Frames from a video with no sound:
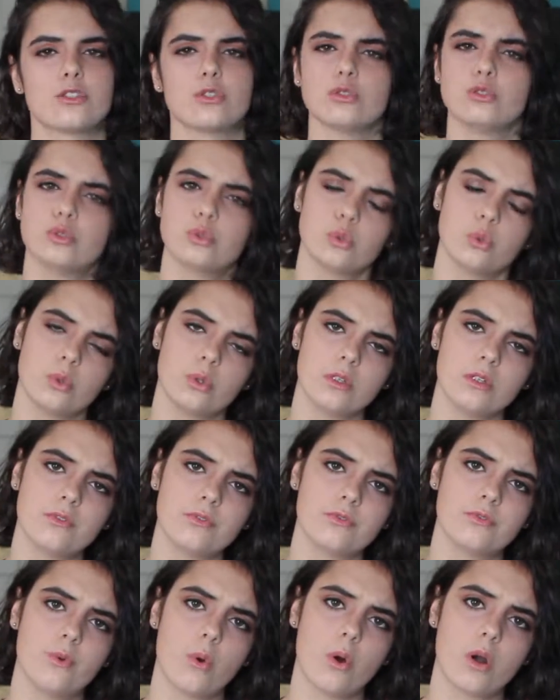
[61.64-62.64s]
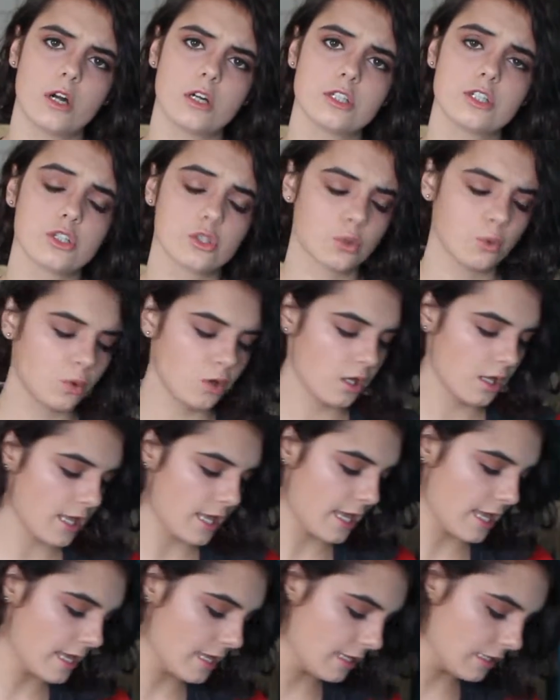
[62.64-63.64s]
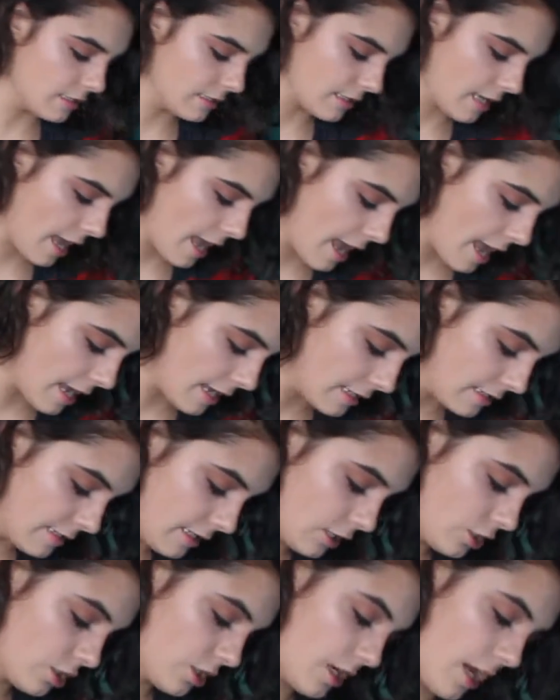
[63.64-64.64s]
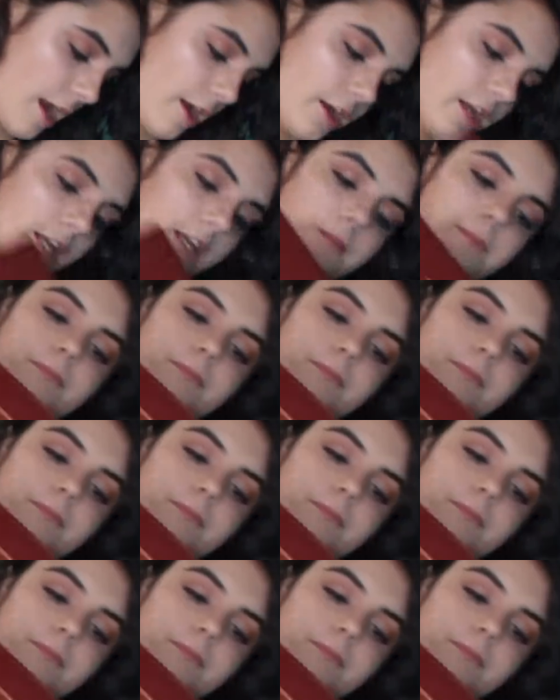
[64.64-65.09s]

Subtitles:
tool for school is a dictionary.